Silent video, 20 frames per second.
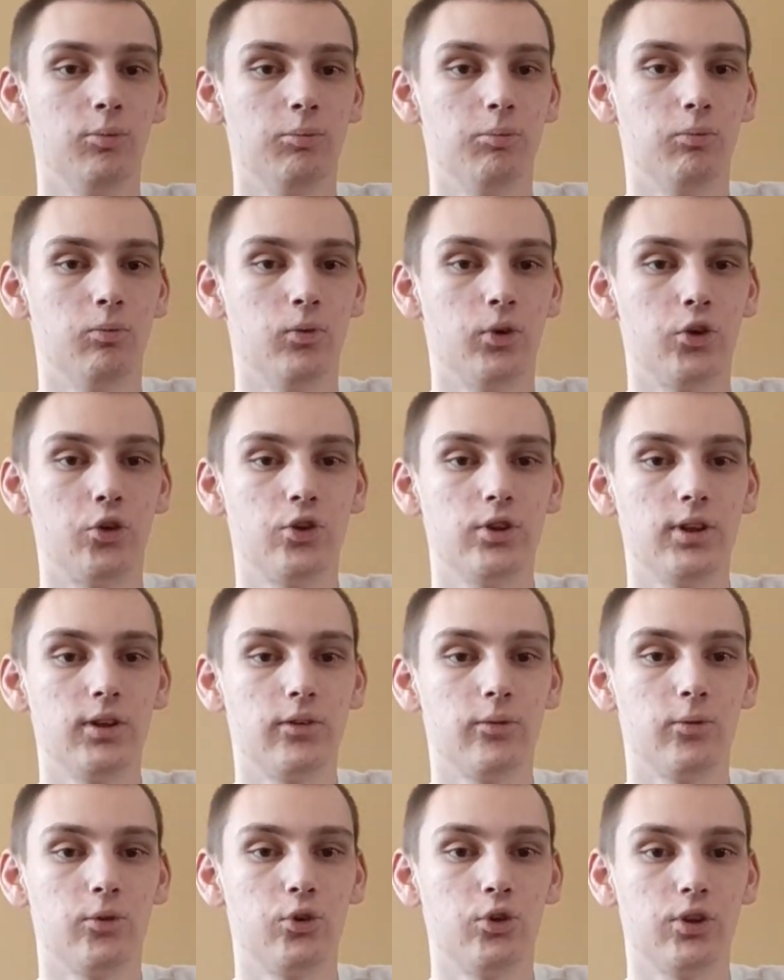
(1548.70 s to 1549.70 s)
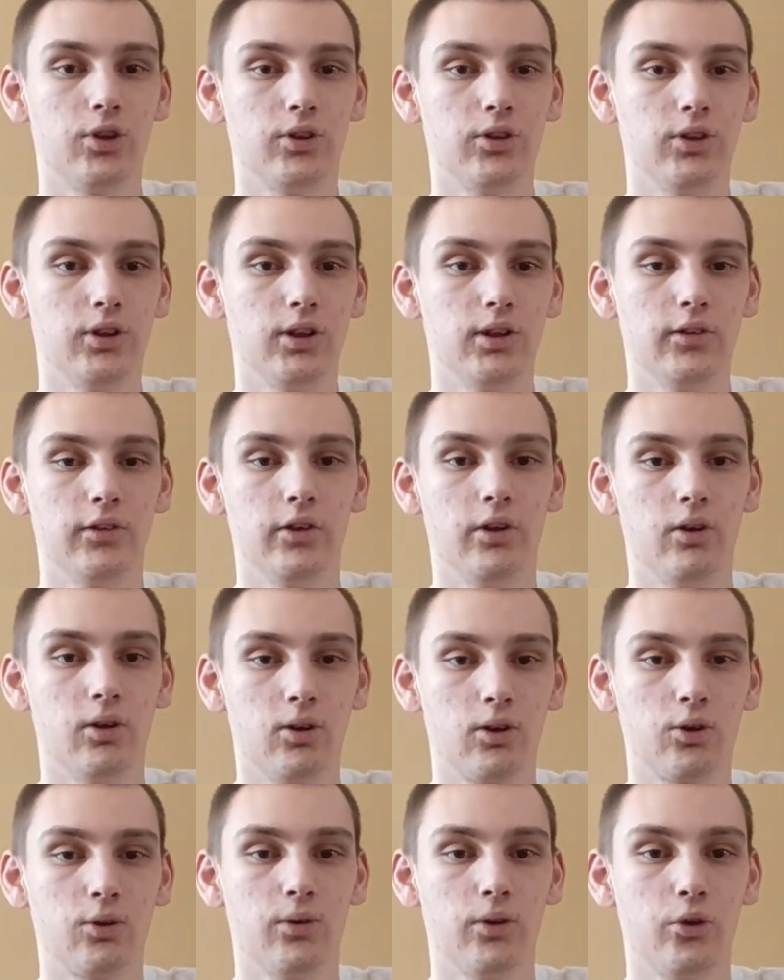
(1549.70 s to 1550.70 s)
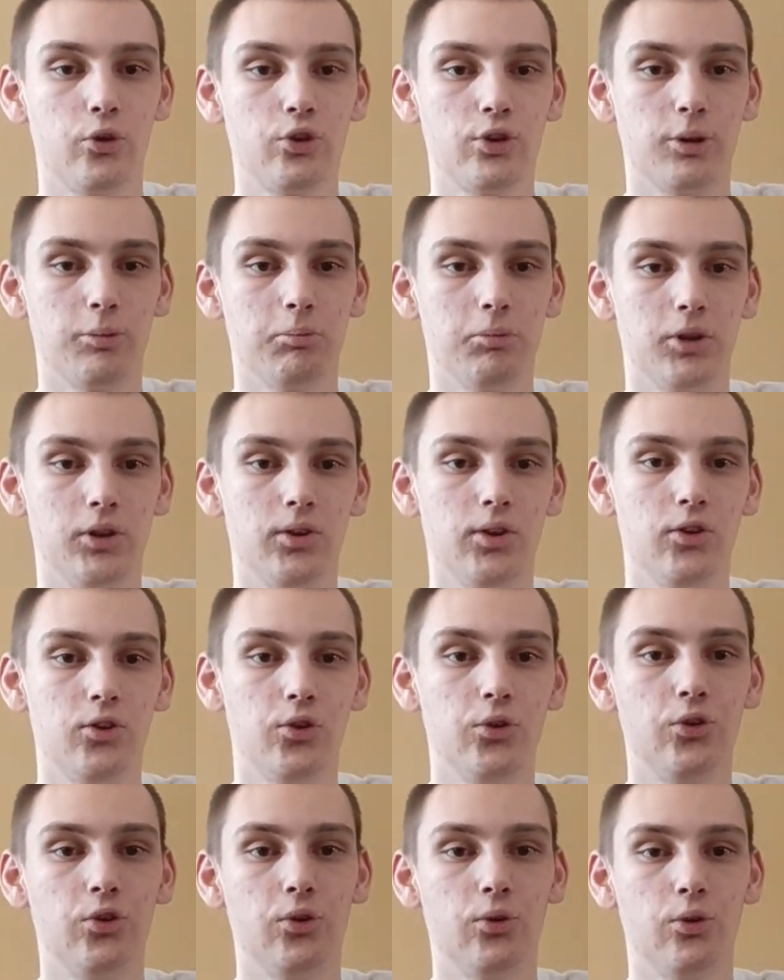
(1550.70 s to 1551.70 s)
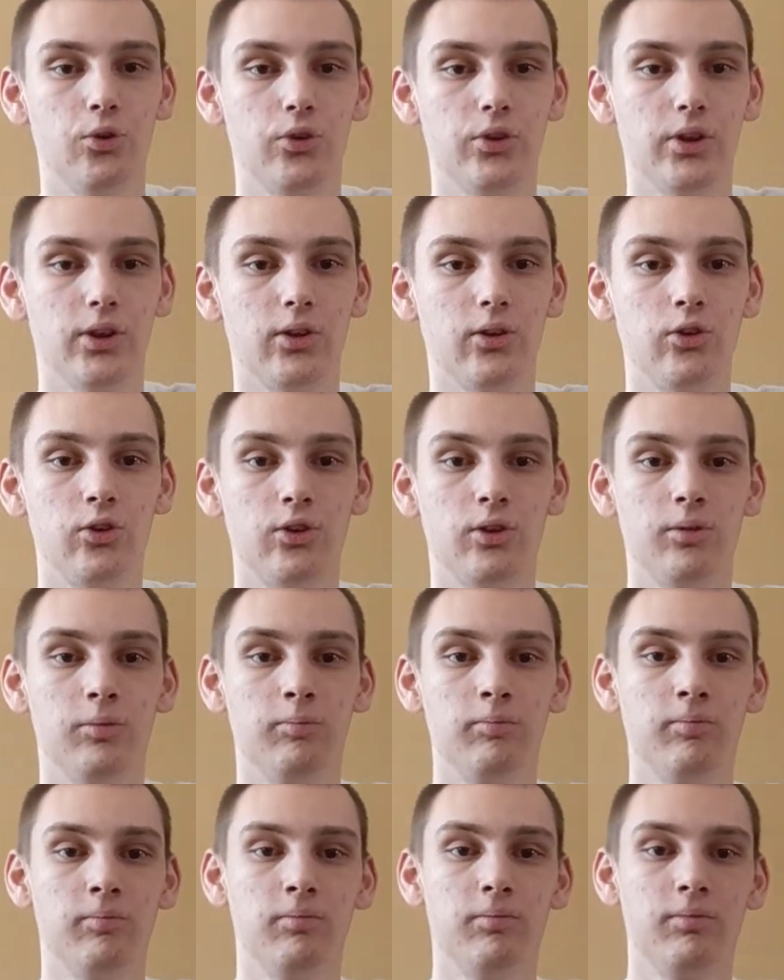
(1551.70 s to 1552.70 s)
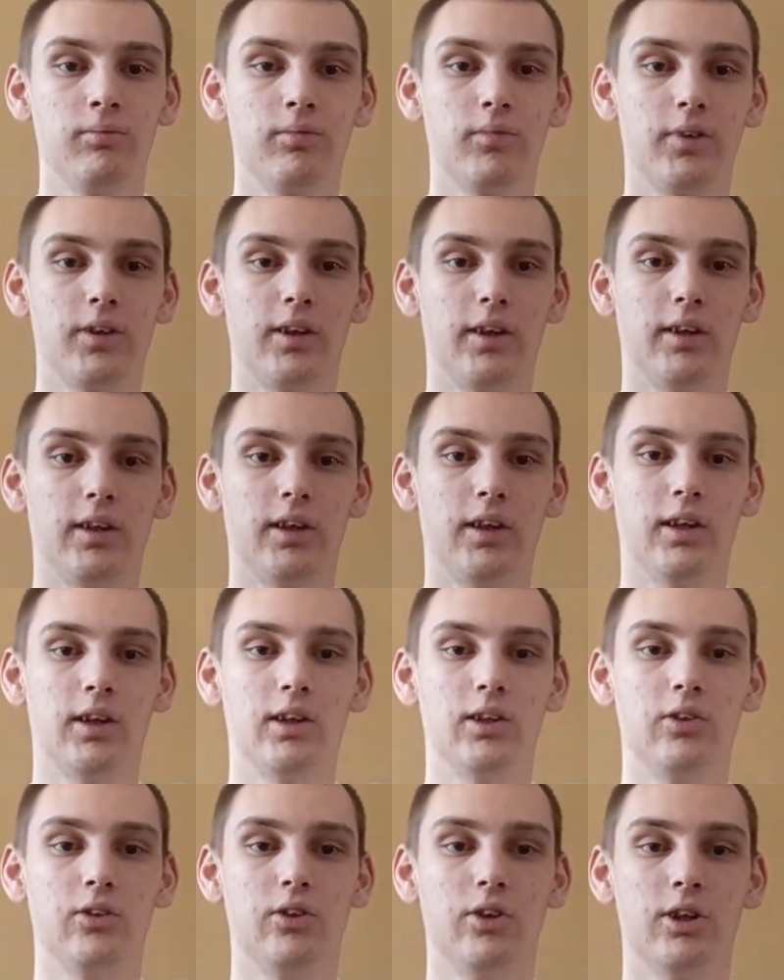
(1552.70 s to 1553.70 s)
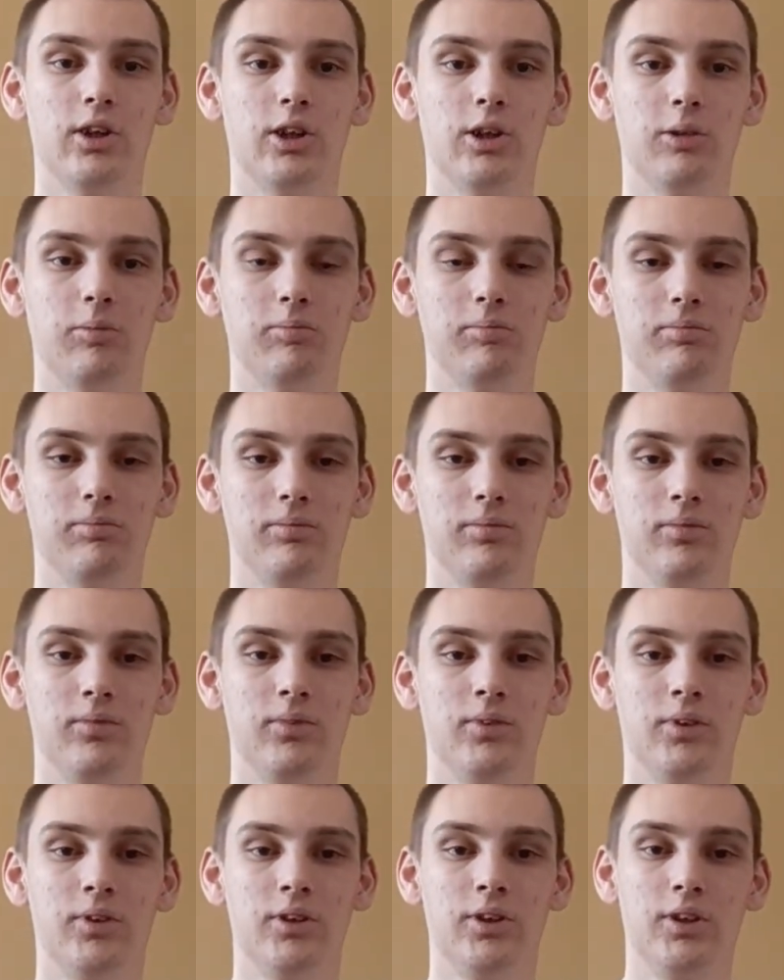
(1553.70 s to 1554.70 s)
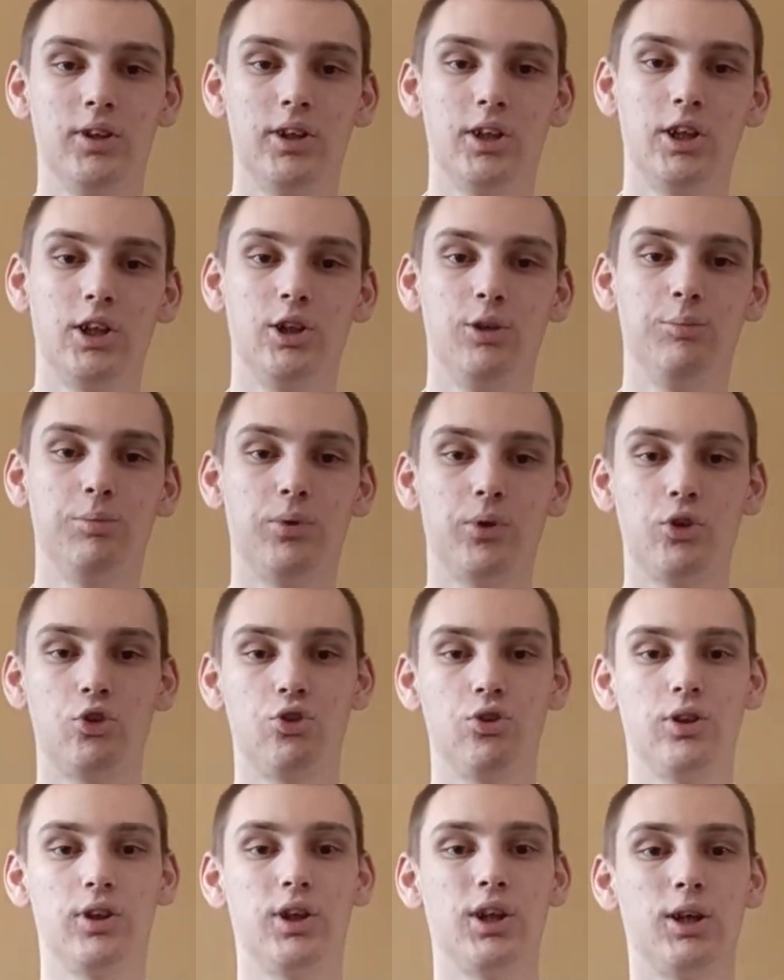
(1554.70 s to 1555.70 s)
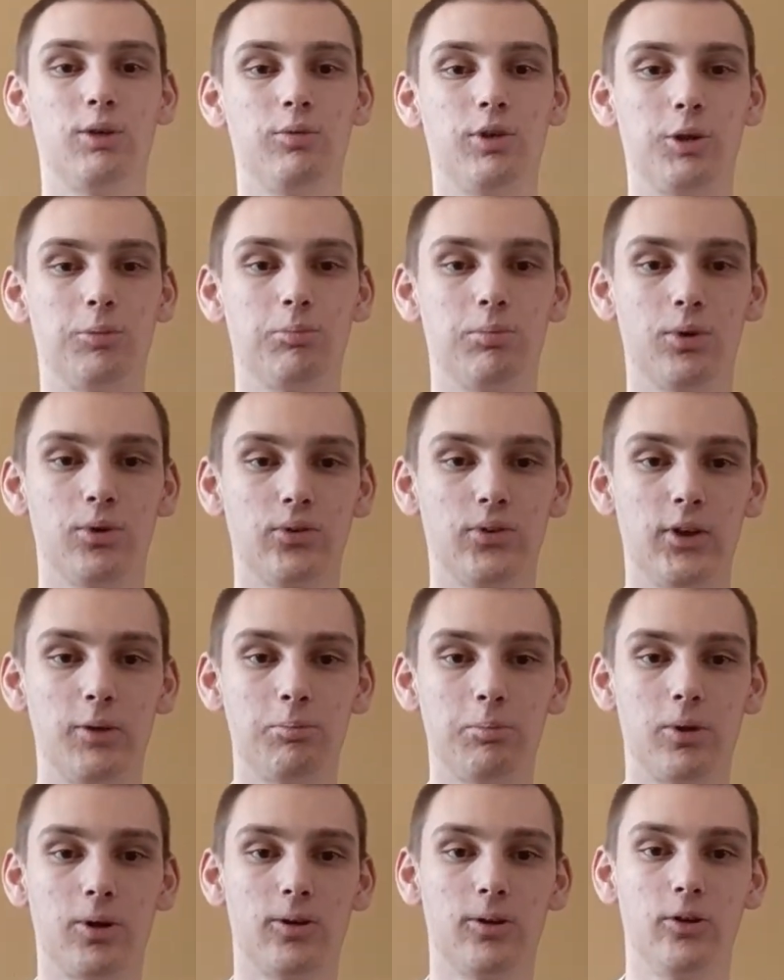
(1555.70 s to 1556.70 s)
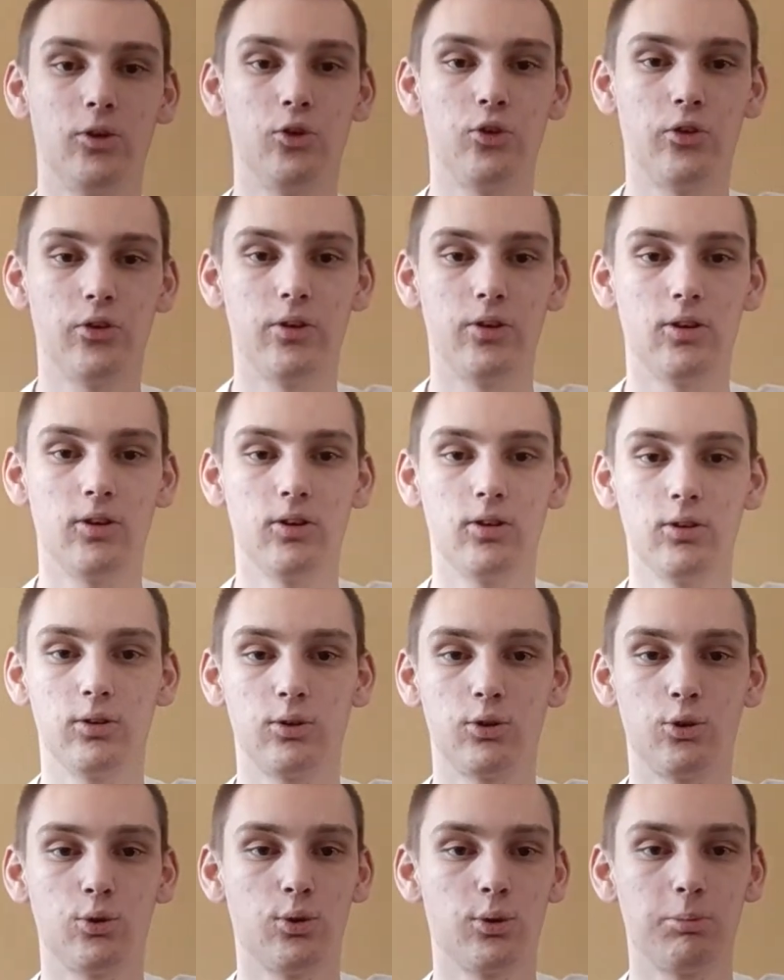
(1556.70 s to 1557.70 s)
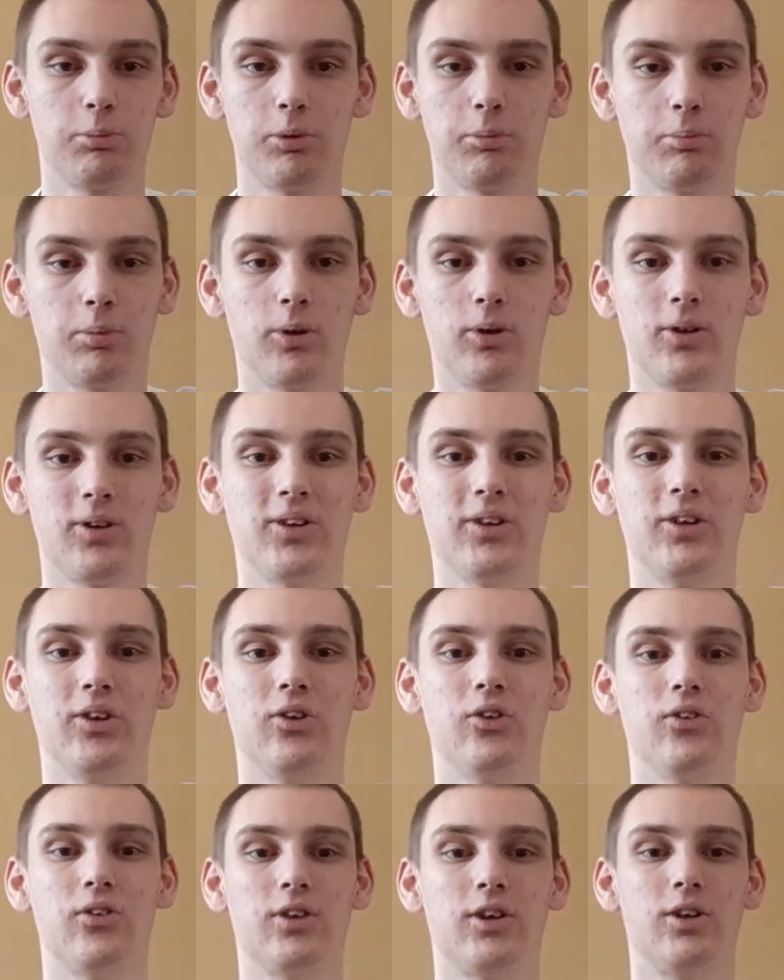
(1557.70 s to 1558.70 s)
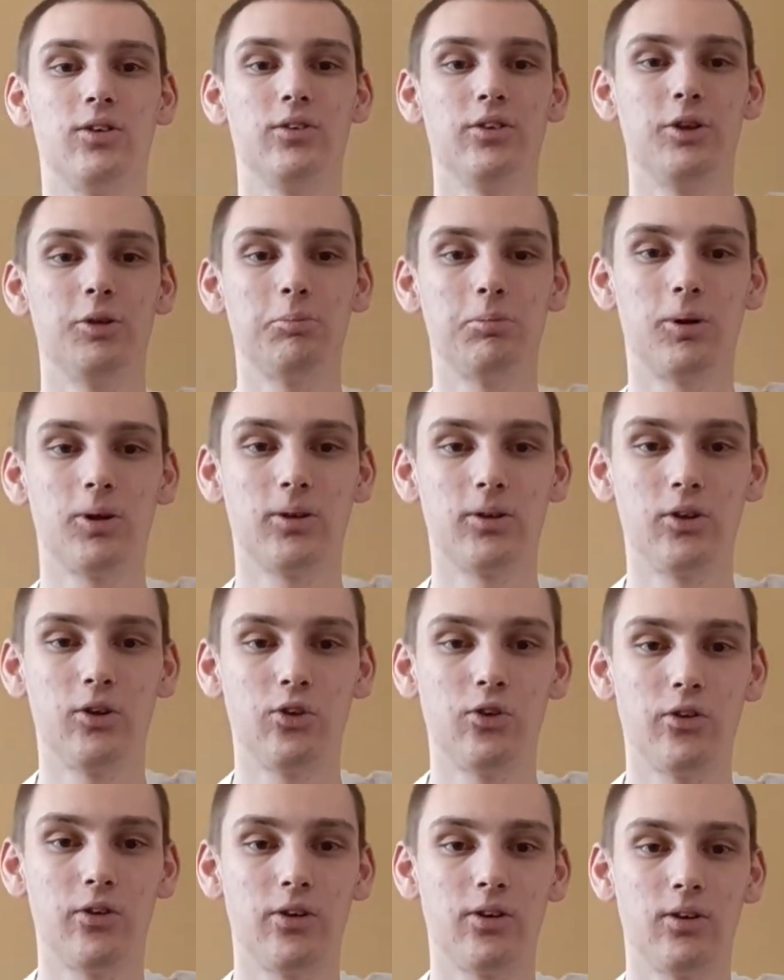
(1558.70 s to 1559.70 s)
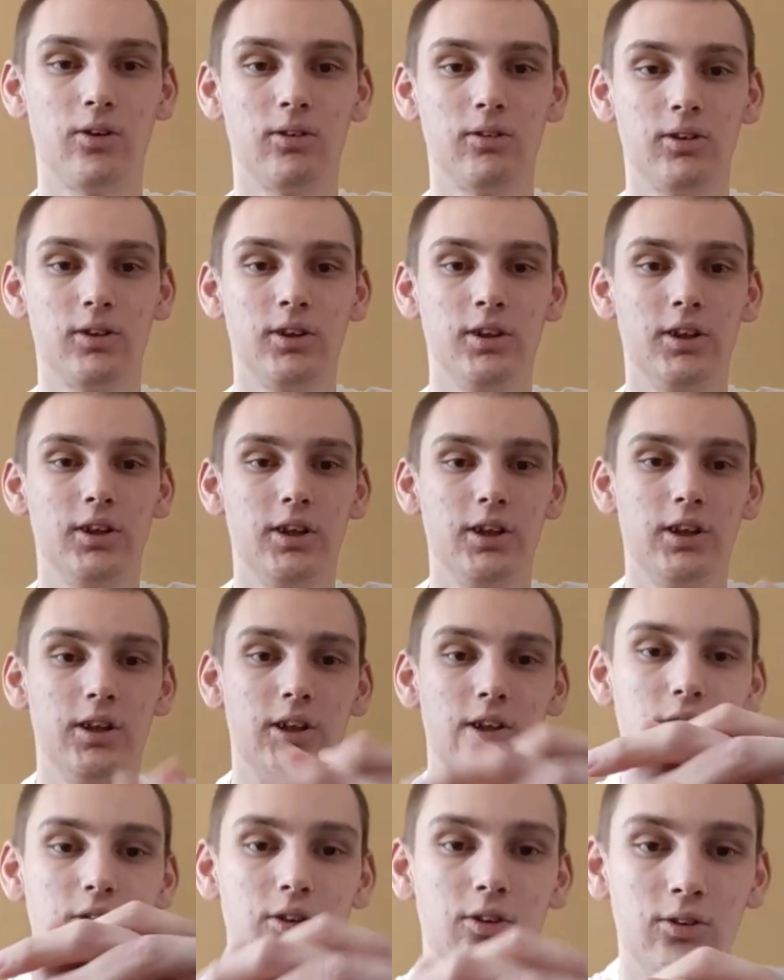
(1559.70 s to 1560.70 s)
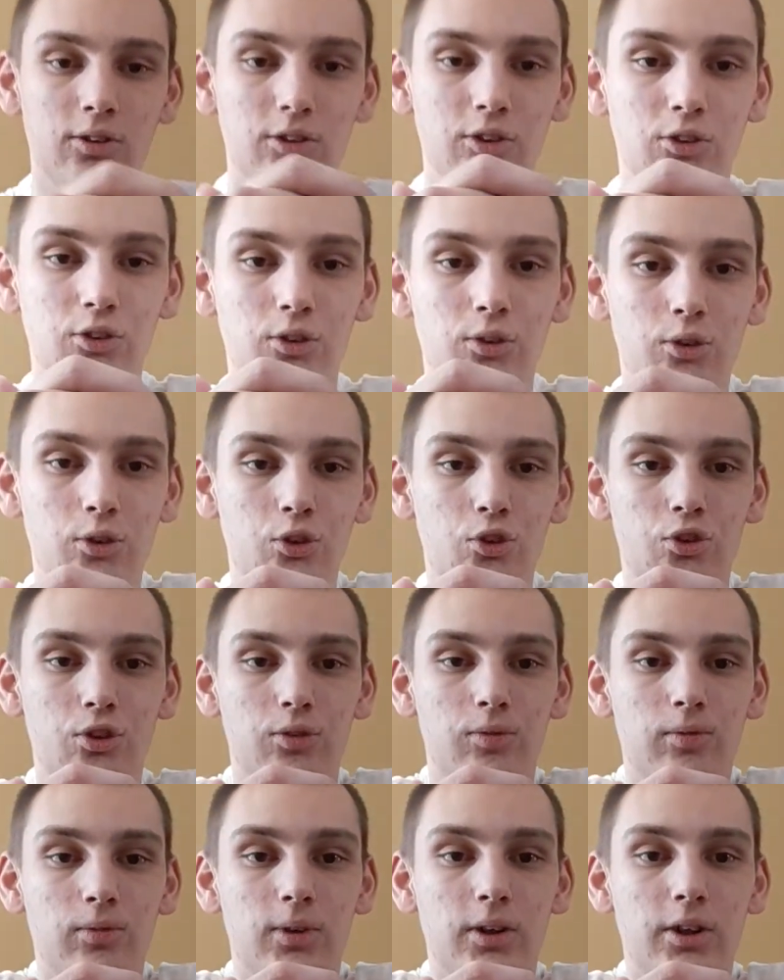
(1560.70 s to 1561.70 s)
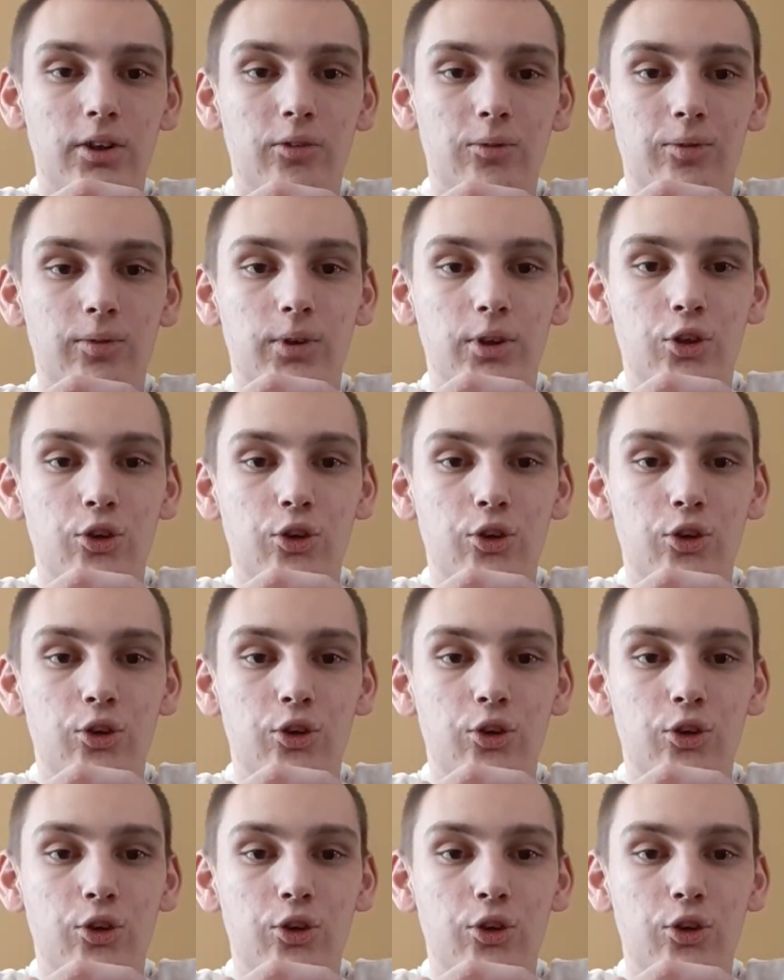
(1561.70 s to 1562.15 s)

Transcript: Wednesday through Sunday. They are closed on Mondays and Tuesdays, and and plus, you can have like birthday parties there, corporate parties, and holiday parties there. And all you do is you can fly the flight